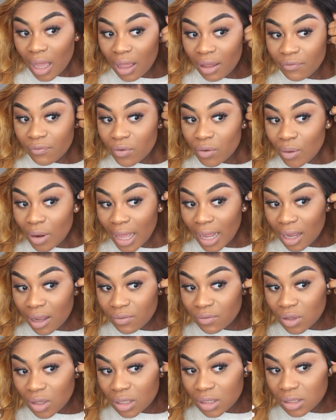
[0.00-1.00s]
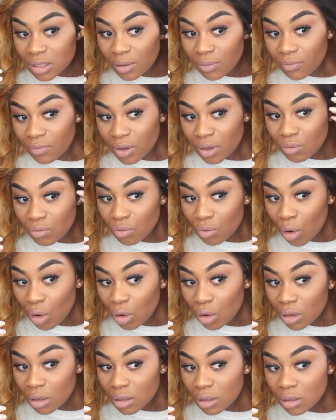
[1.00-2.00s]
I feel like I've done something
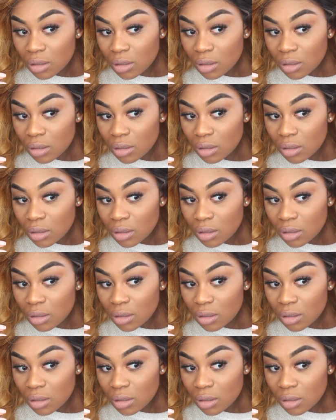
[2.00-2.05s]
wrong.